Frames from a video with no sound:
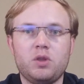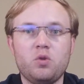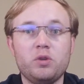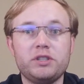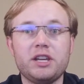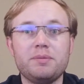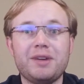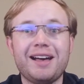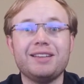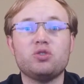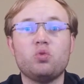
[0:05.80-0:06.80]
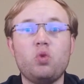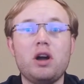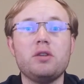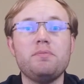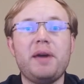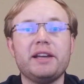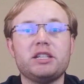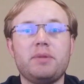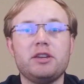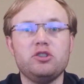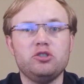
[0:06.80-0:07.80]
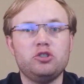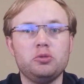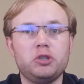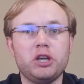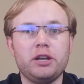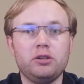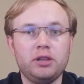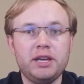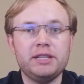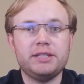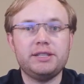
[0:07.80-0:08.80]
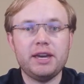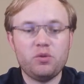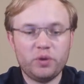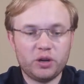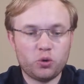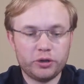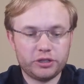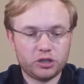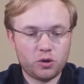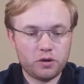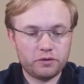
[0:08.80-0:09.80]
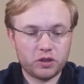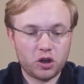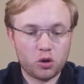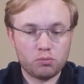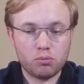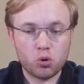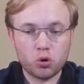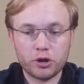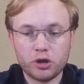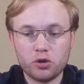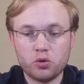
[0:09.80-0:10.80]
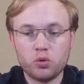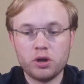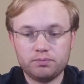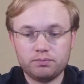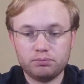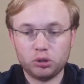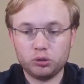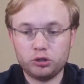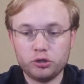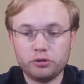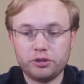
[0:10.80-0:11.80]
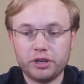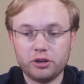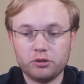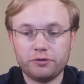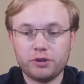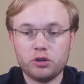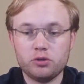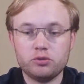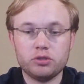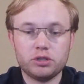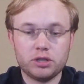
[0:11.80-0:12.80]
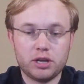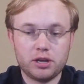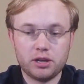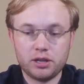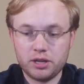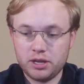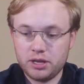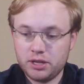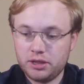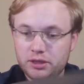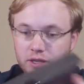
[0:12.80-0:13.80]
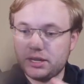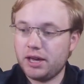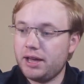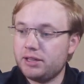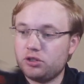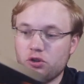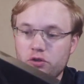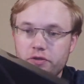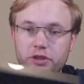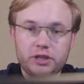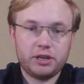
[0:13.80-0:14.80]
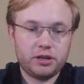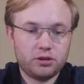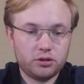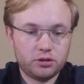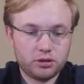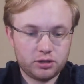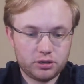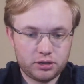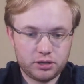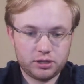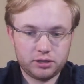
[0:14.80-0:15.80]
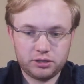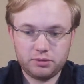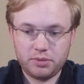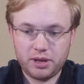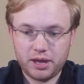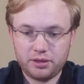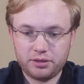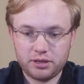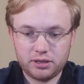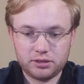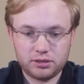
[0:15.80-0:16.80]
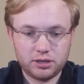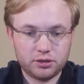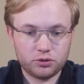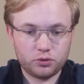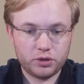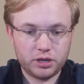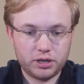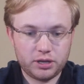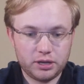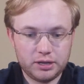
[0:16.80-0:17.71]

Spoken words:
What's up, guys? Welcome back to my YouTube channel. Today we're going to go over the Amorno Bluetooth earphones. The guys over there sent me out these the other week.